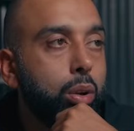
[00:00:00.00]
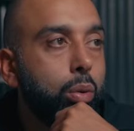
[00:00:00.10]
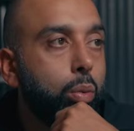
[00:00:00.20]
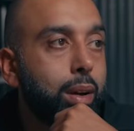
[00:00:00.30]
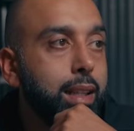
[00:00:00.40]

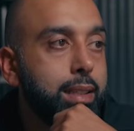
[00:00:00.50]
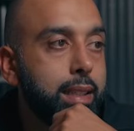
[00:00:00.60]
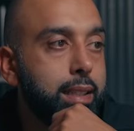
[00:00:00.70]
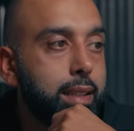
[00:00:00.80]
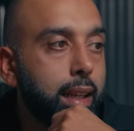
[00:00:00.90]
what is
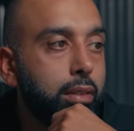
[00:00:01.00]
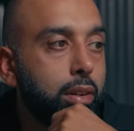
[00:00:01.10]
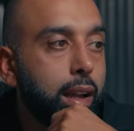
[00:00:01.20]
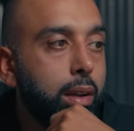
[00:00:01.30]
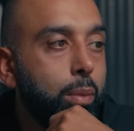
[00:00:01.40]
this thing,
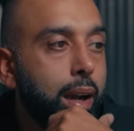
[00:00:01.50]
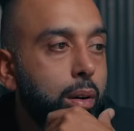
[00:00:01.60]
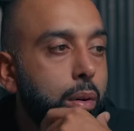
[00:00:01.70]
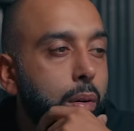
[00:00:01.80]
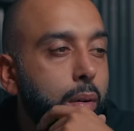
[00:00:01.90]
right?
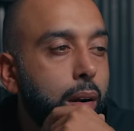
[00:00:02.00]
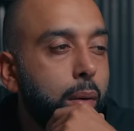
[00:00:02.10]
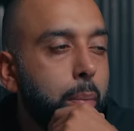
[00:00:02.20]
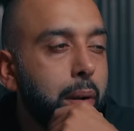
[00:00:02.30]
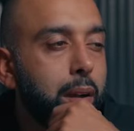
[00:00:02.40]
Wow,
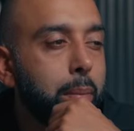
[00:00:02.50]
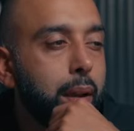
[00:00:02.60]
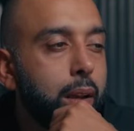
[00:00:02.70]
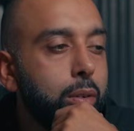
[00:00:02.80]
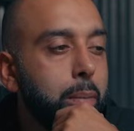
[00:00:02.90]
build
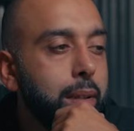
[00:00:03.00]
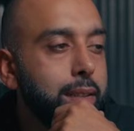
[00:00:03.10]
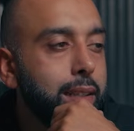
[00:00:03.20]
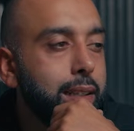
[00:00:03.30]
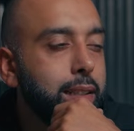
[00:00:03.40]
my own
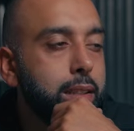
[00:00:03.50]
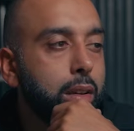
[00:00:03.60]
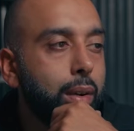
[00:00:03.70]
business.